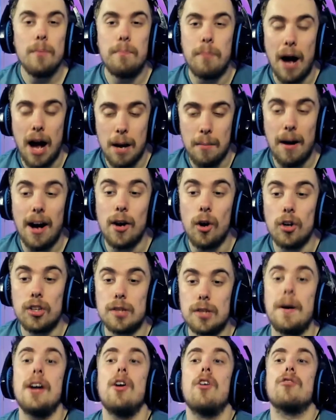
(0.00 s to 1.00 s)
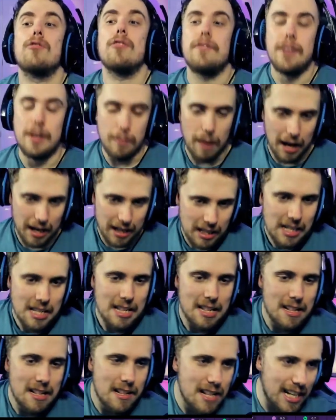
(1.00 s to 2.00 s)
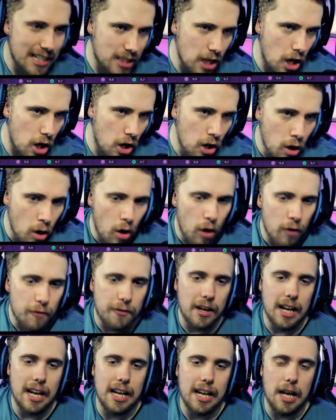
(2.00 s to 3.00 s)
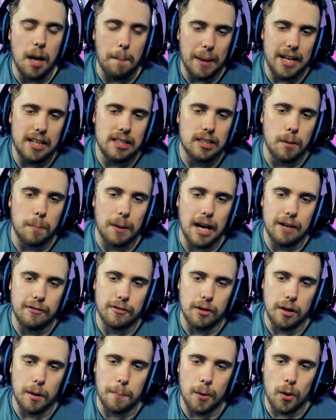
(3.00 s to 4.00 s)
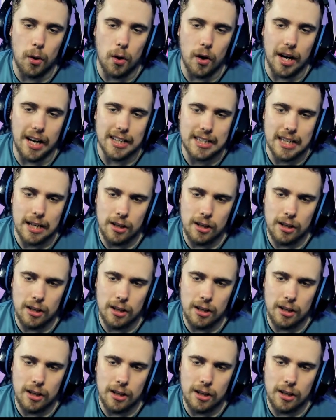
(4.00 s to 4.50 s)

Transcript: Buy my autobiography, mate. It's a lovely piece of play from the boys.